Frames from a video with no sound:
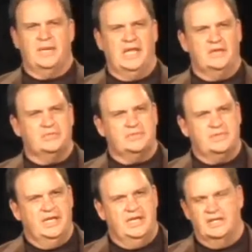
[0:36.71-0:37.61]
I
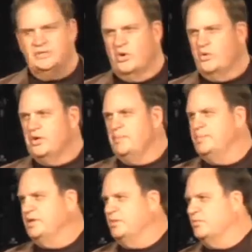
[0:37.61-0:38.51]
mean, he had grown
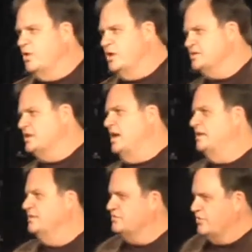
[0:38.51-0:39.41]
up on the wrong
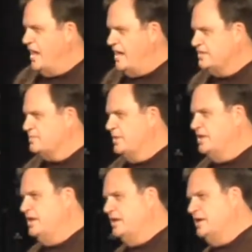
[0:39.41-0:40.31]
side of the tracks, but
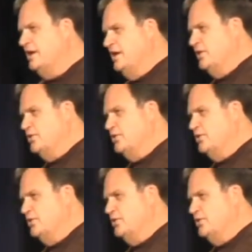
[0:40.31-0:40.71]
he had,